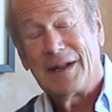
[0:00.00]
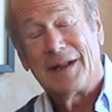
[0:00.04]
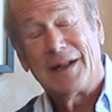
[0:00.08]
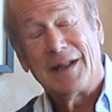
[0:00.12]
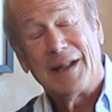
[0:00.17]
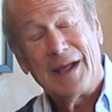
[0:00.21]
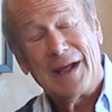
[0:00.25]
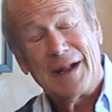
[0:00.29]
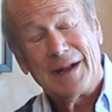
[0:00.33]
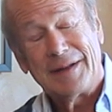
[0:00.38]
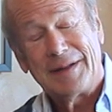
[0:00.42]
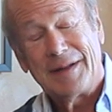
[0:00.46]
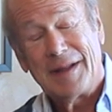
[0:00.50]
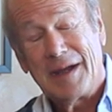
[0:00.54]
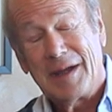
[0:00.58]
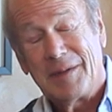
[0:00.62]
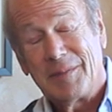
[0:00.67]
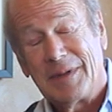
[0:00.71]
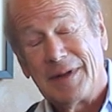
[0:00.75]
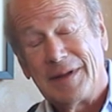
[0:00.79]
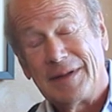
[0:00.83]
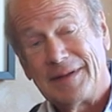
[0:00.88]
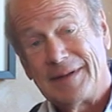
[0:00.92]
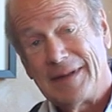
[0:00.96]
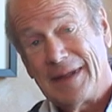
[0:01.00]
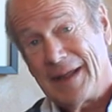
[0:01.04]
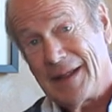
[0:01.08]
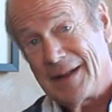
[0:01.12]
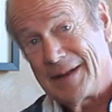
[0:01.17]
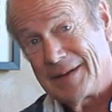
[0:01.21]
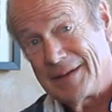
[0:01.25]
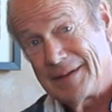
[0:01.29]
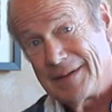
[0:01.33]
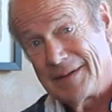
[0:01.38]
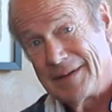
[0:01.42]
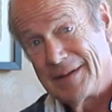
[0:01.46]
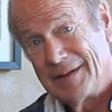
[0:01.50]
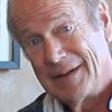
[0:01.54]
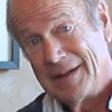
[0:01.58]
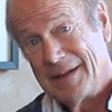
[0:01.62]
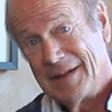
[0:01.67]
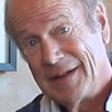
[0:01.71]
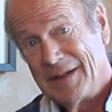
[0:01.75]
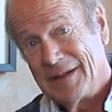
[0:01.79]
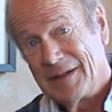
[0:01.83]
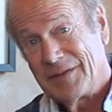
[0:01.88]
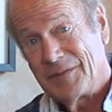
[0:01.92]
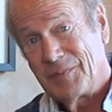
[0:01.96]
a lot of time in a tent,
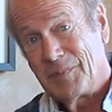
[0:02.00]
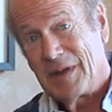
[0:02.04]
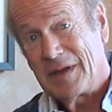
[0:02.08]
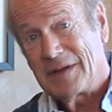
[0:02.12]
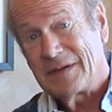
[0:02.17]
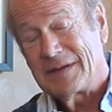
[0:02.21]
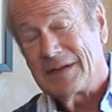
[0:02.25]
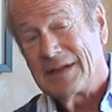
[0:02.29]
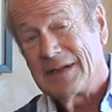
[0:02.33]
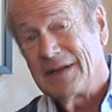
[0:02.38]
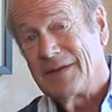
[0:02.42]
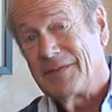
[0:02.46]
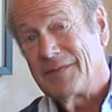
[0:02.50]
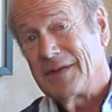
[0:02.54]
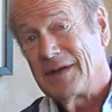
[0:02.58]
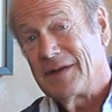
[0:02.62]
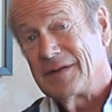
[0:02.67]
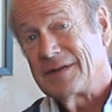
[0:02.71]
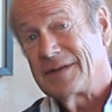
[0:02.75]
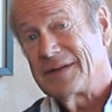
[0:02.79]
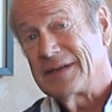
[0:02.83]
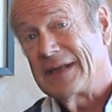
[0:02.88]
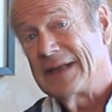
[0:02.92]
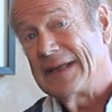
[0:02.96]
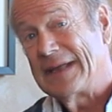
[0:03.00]
especially if there's a